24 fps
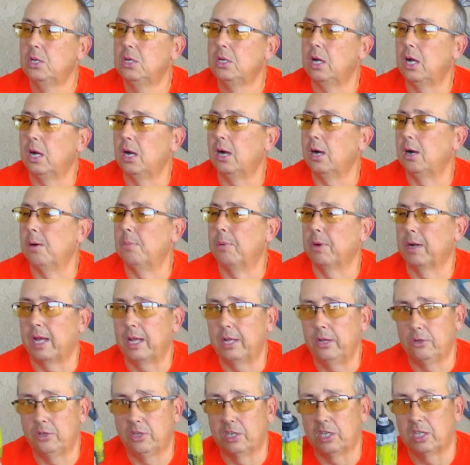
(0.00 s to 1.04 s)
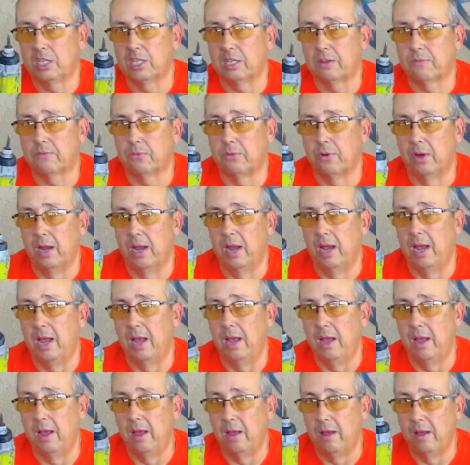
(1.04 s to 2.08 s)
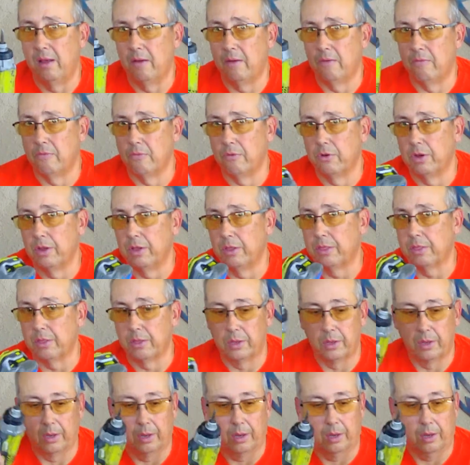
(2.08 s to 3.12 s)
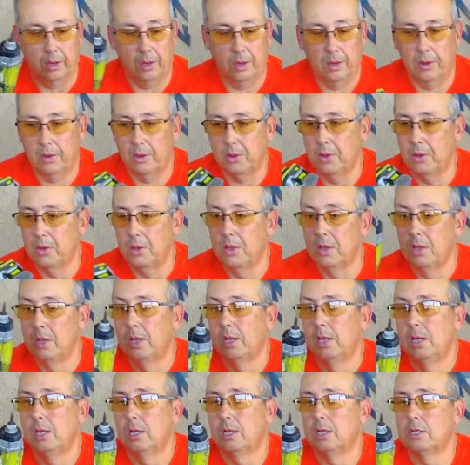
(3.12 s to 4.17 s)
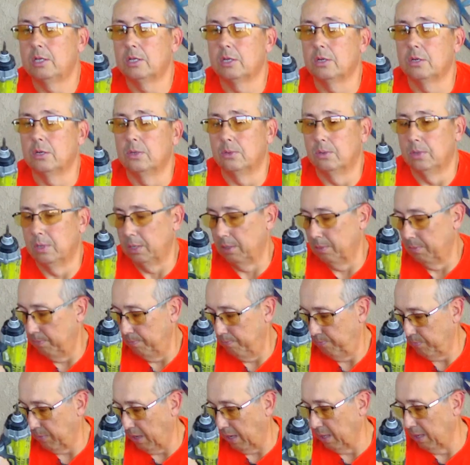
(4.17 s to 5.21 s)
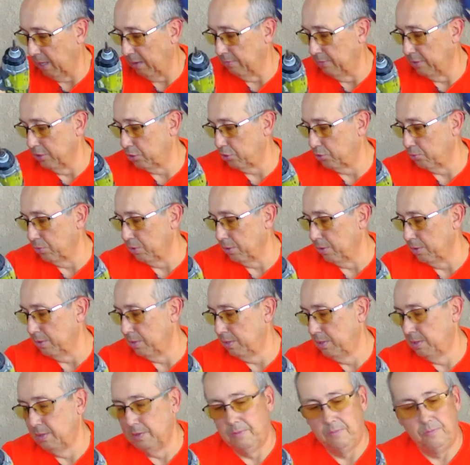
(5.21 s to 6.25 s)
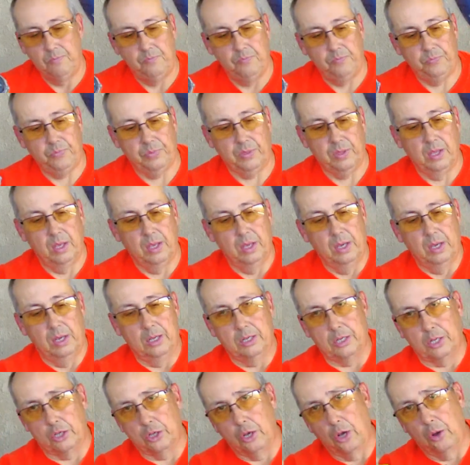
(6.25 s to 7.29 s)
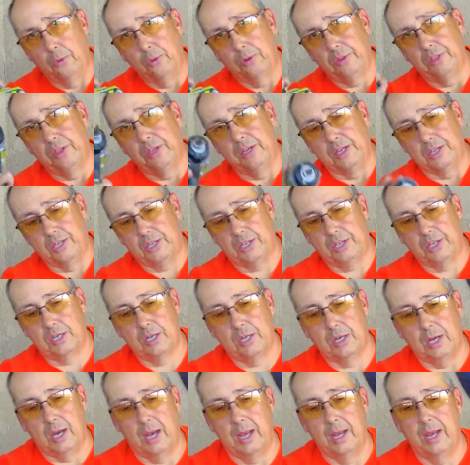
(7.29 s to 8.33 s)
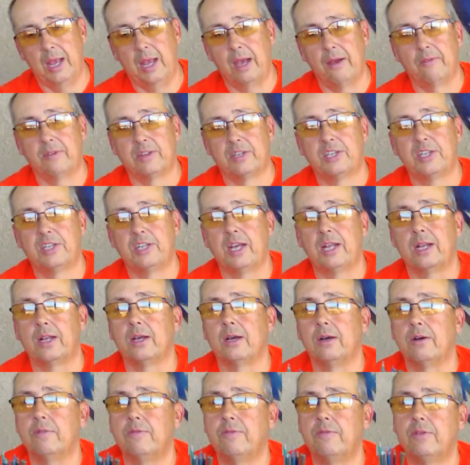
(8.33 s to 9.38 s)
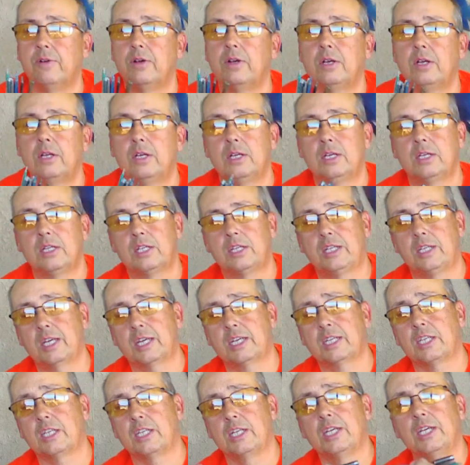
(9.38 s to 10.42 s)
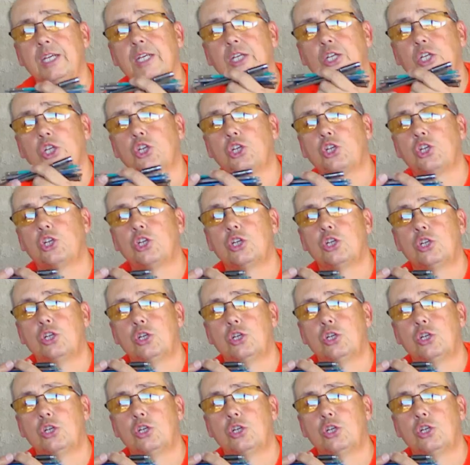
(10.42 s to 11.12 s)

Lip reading: But I use this thing for everything. So I love this drill. To go with this, I have a set of 6-inch